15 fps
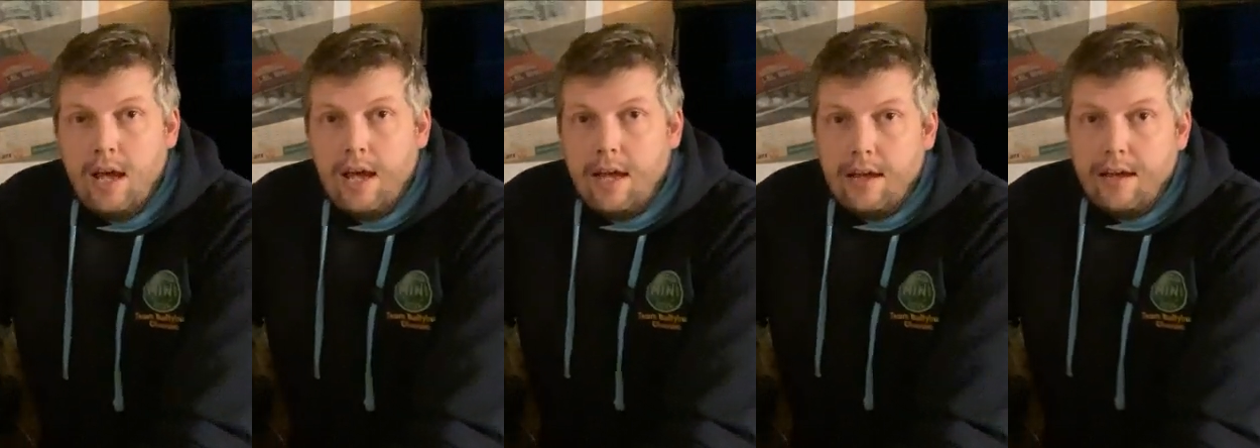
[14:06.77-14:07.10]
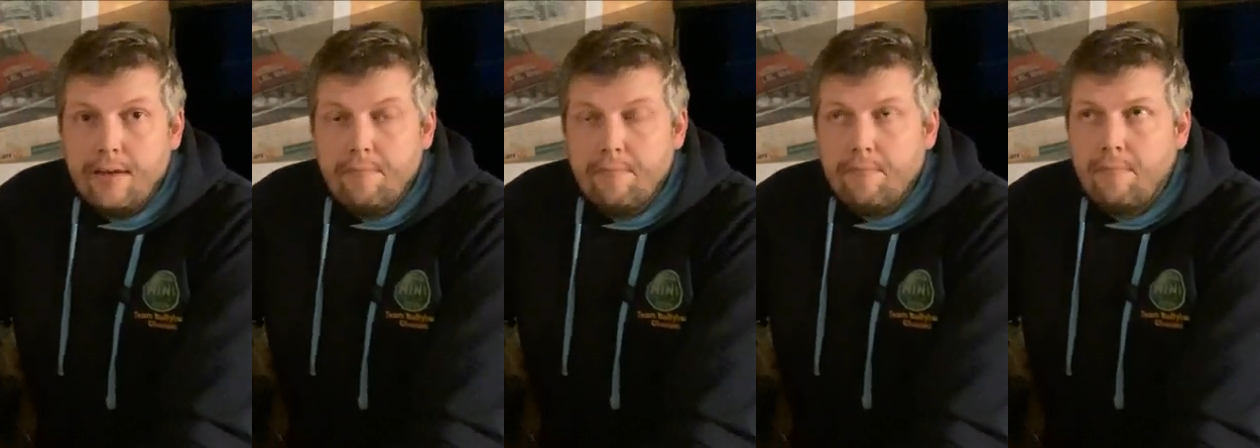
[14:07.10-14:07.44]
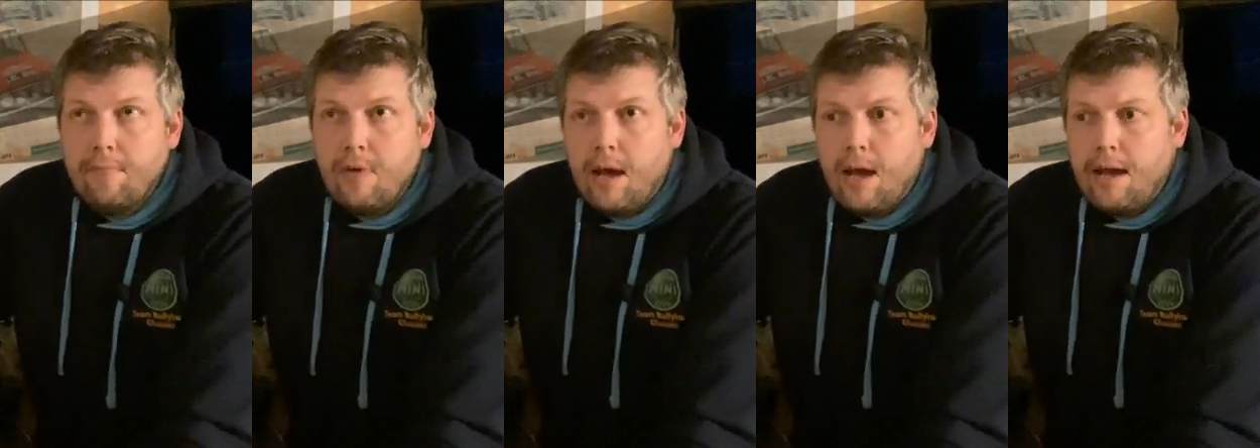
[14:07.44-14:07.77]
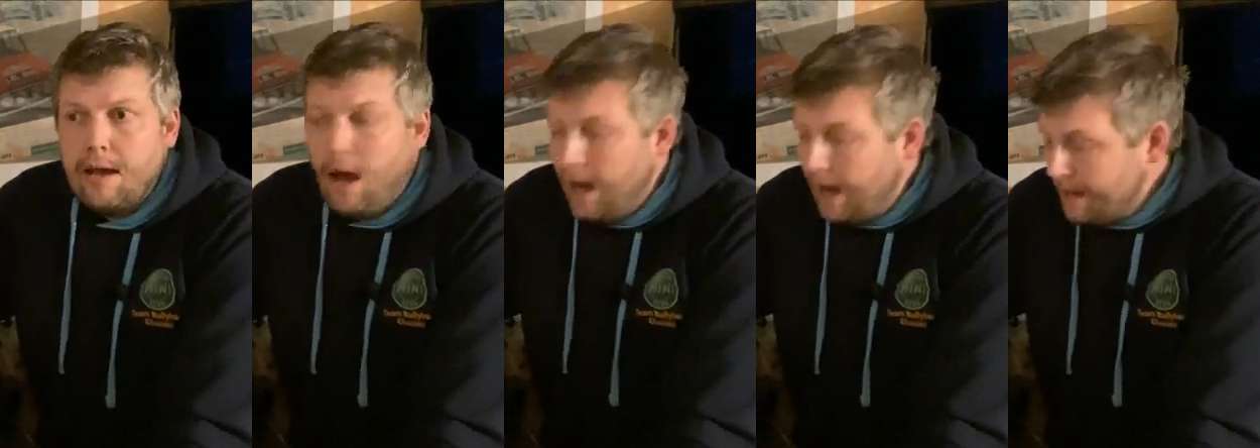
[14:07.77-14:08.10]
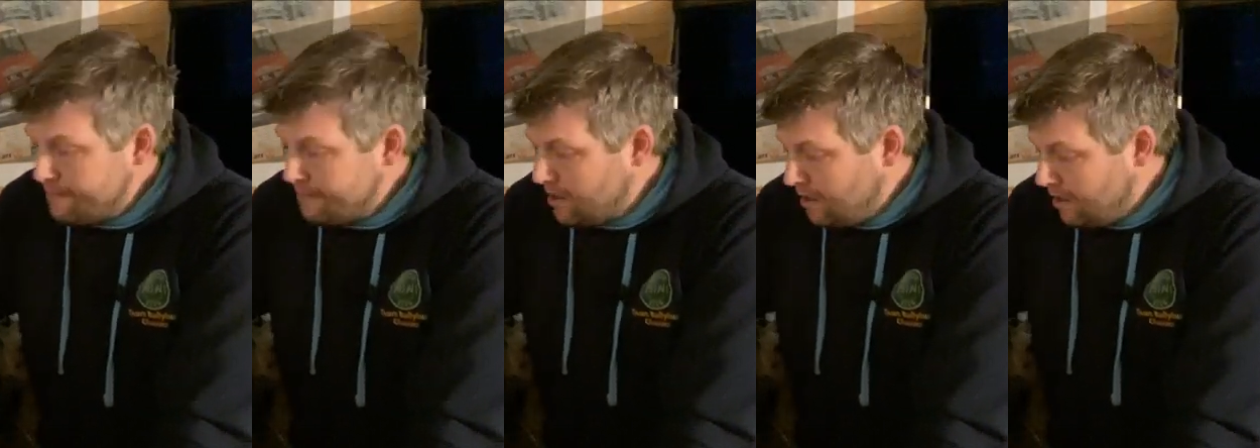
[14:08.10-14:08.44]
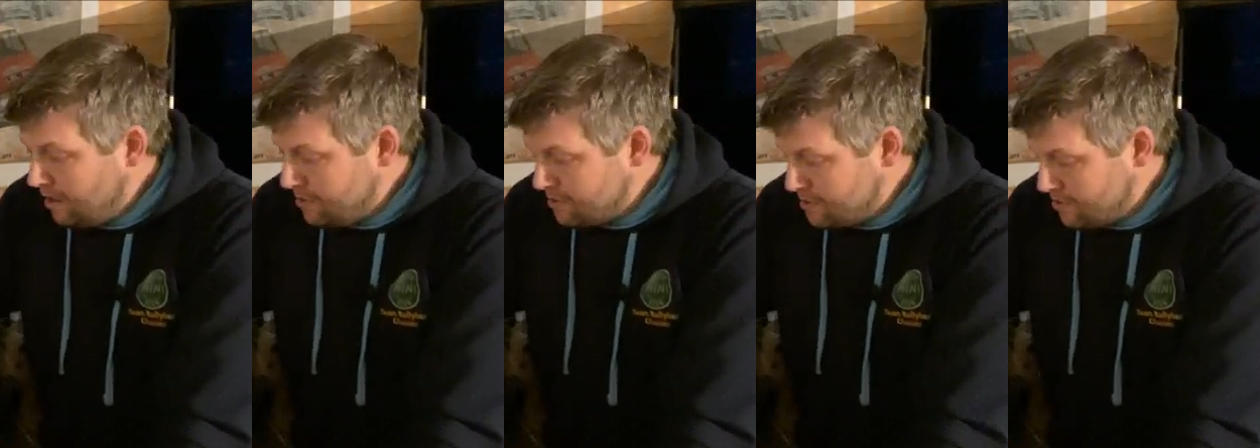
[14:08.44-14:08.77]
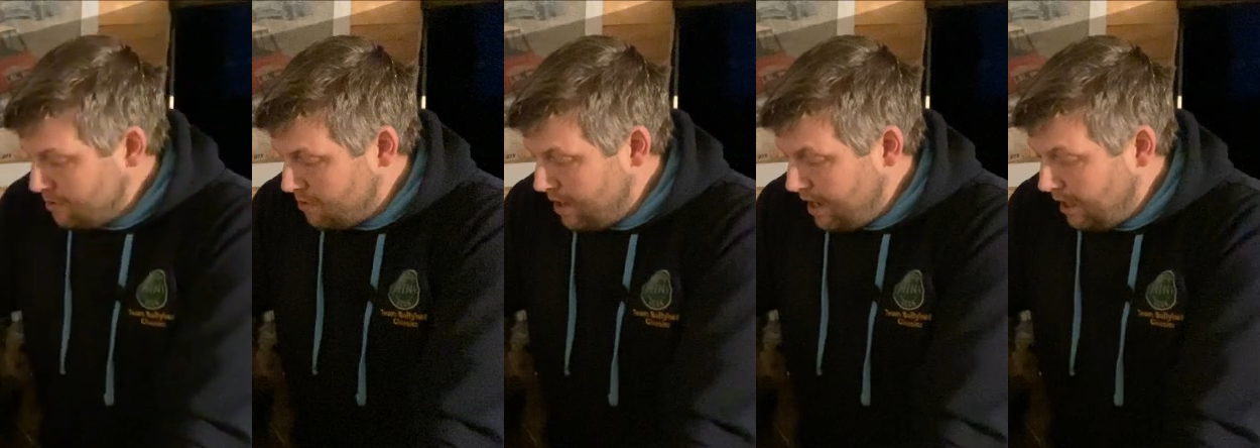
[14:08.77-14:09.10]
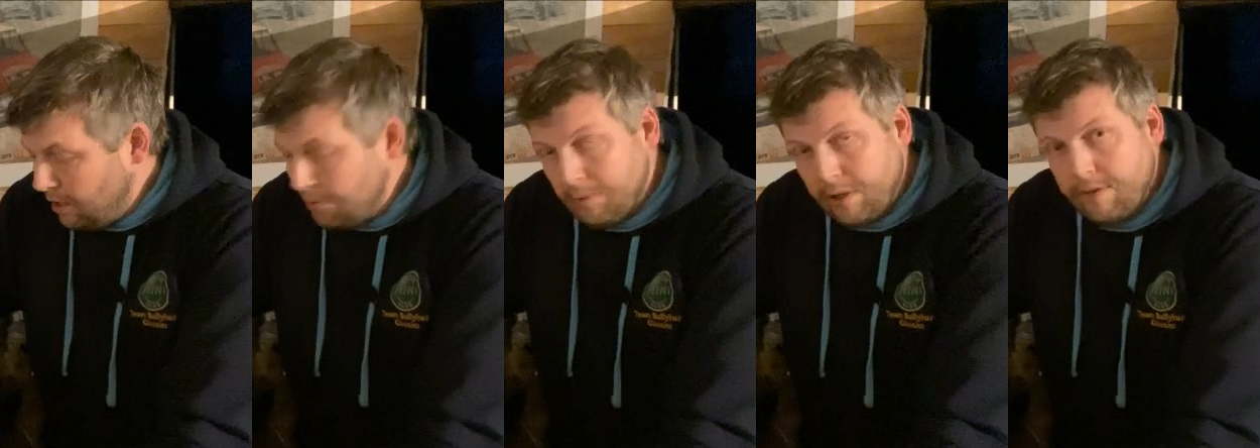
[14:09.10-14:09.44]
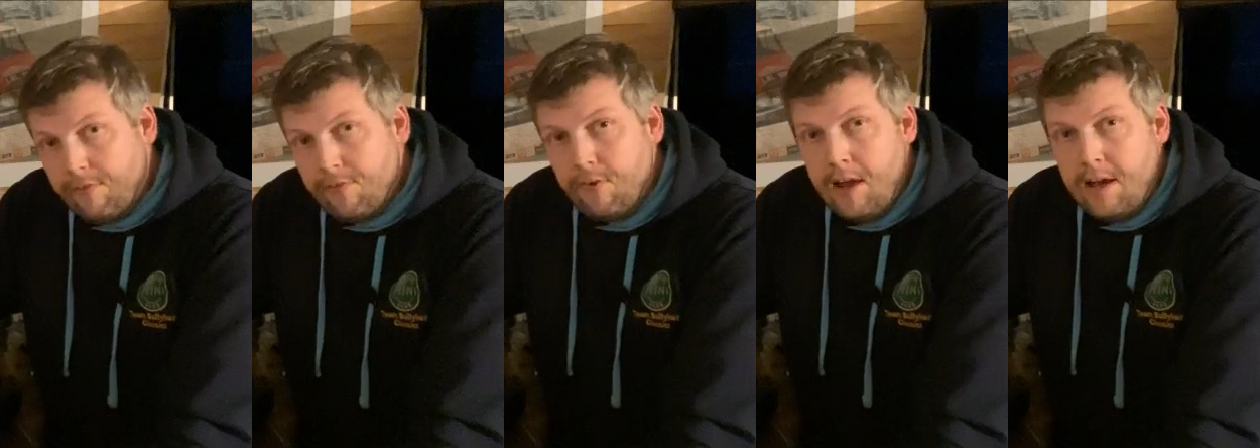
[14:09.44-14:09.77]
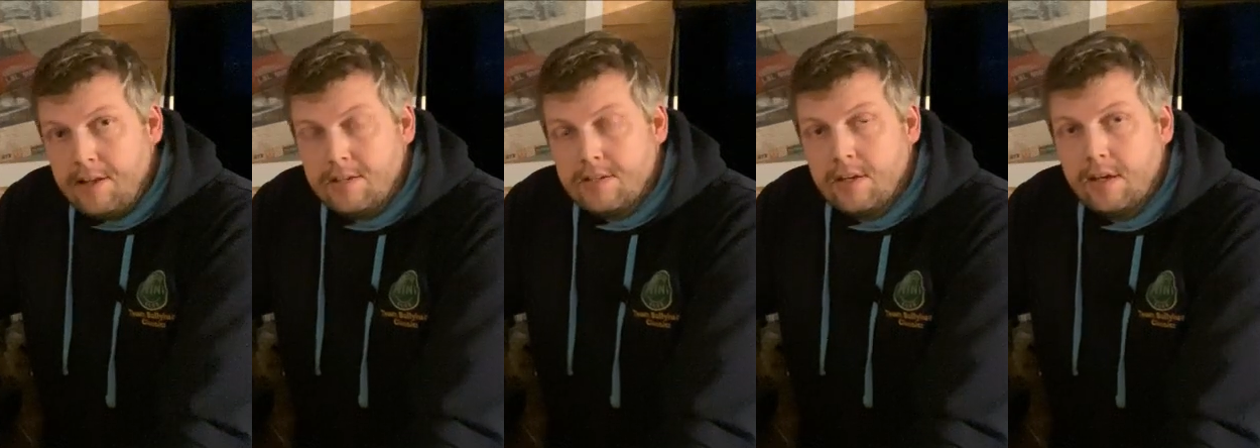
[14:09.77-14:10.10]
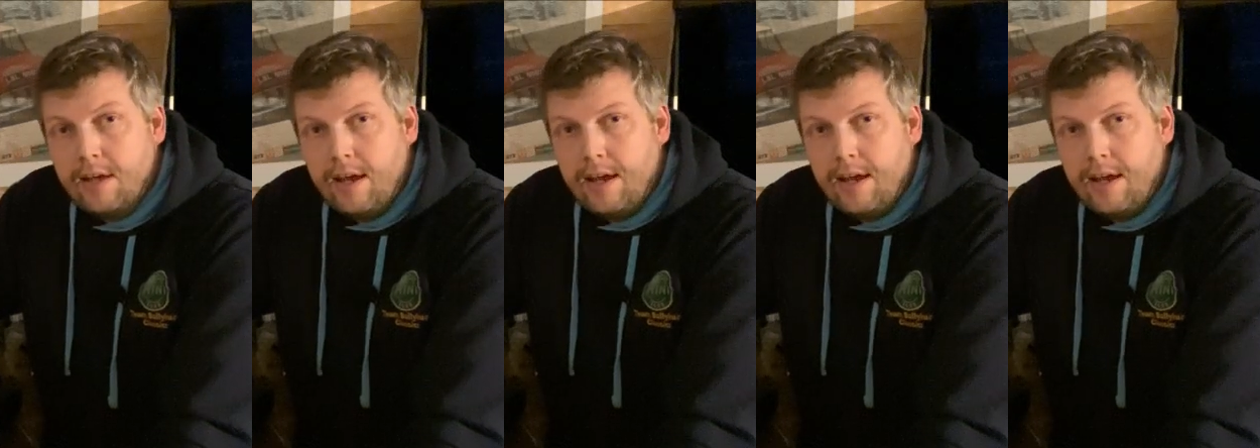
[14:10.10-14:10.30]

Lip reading: I am also helping a friend